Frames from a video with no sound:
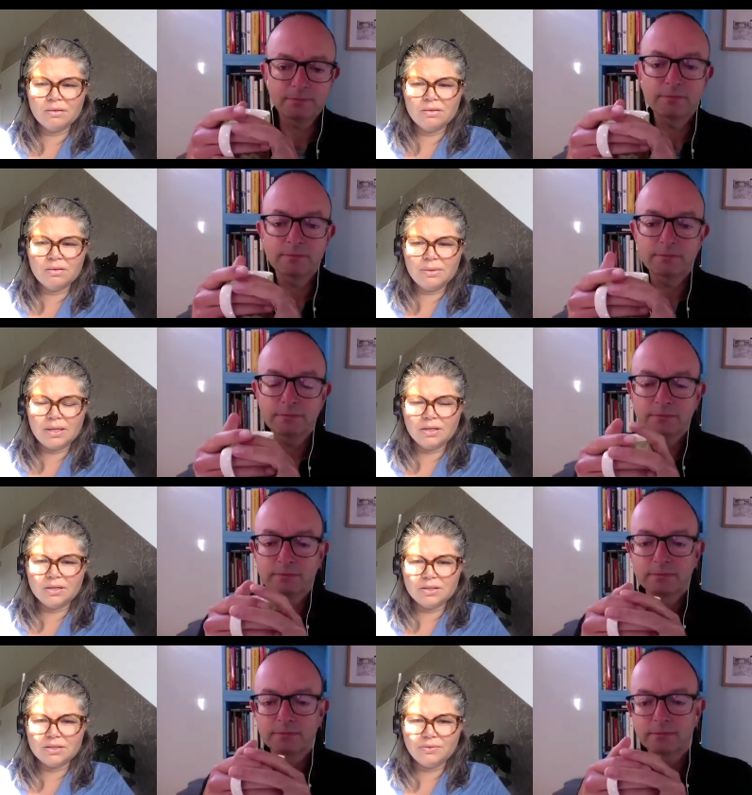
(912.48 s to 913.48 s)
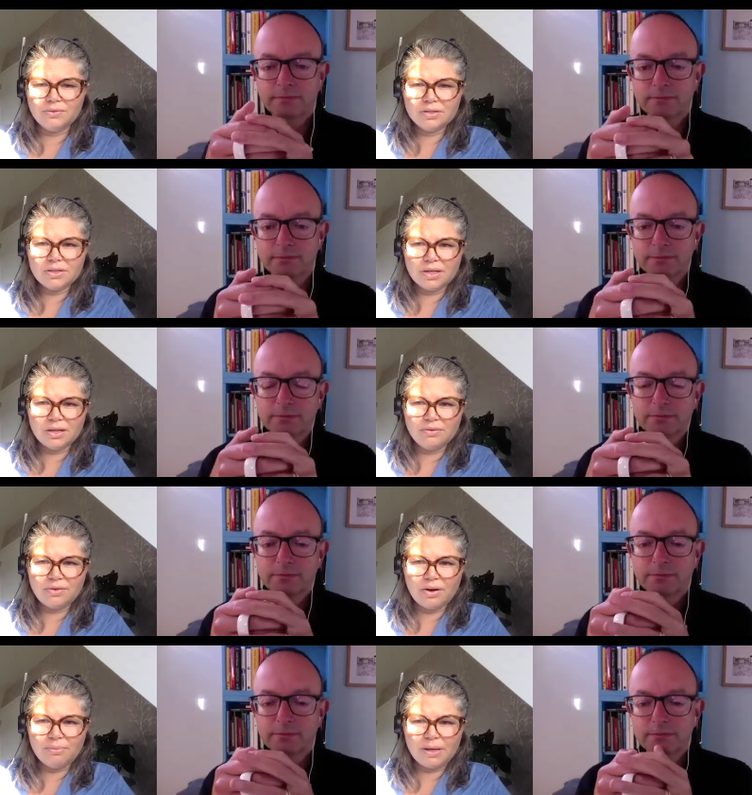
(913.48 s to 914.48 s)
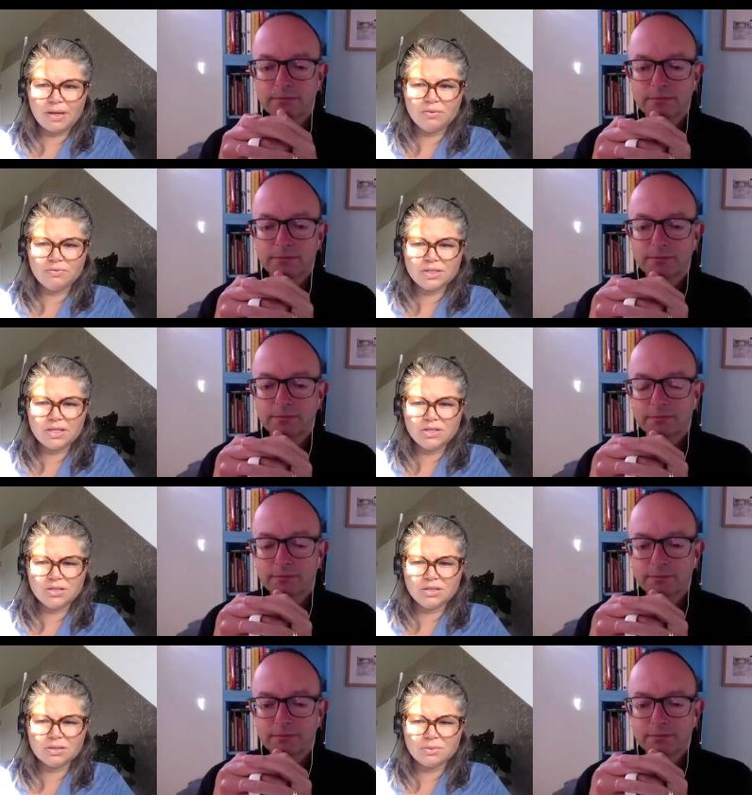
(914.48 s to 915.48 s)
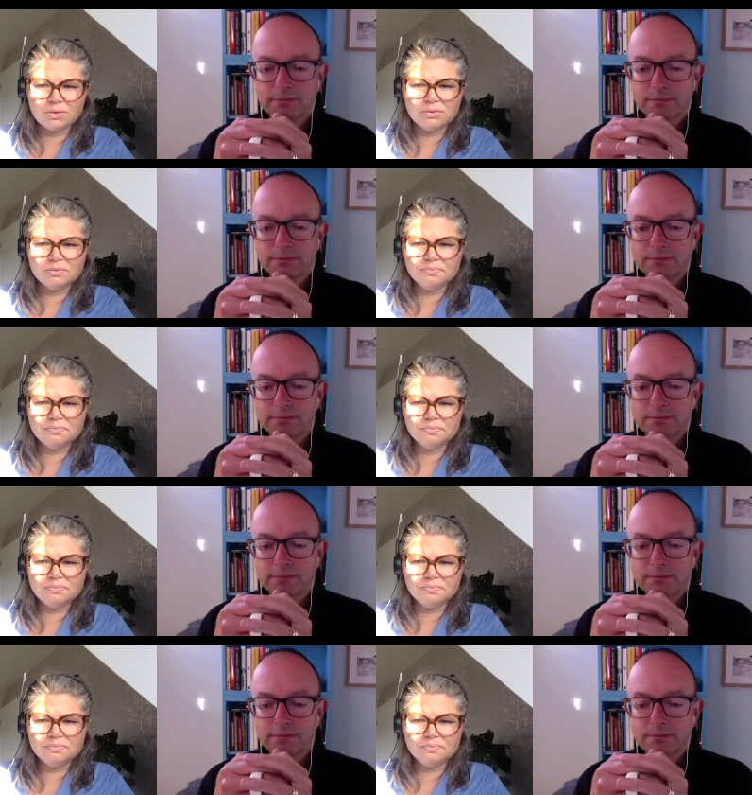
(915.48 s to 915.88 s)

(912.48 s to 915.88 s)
Speaker 1: my goodness it feels like a very big conversation this one